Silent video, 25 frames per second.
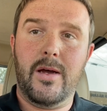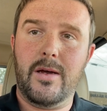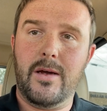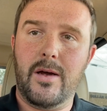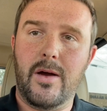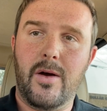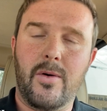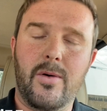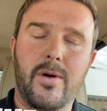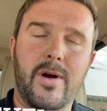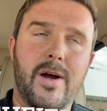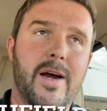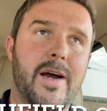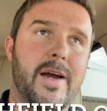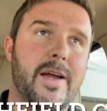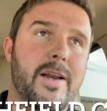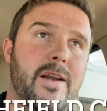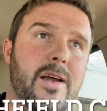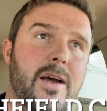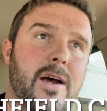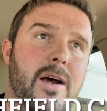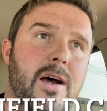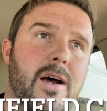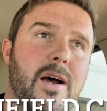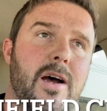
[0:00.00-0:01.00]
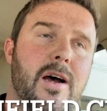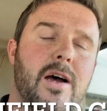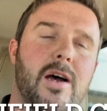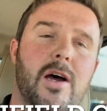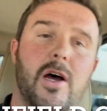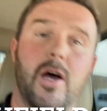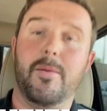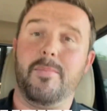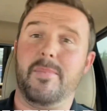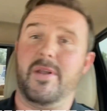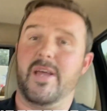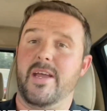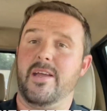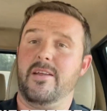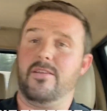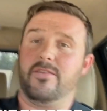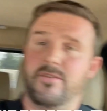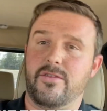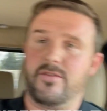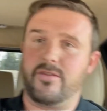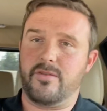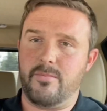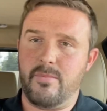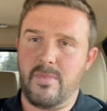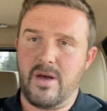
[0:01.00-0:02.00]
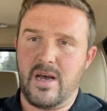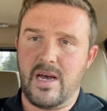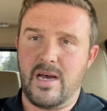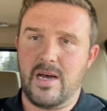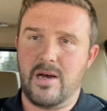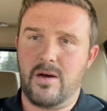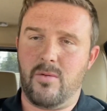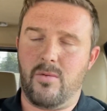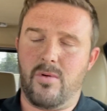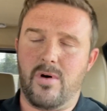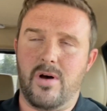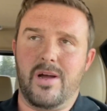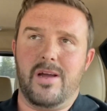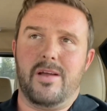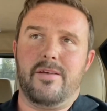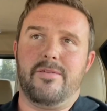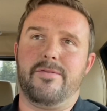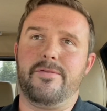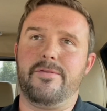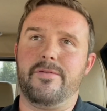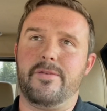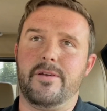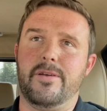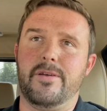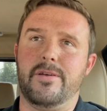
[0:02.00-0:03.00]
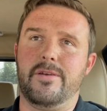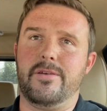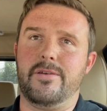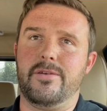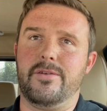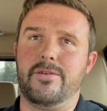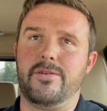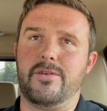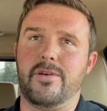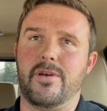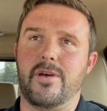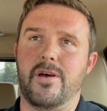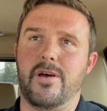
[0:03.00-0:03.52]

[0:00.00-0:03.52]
All right, updates. My wife is,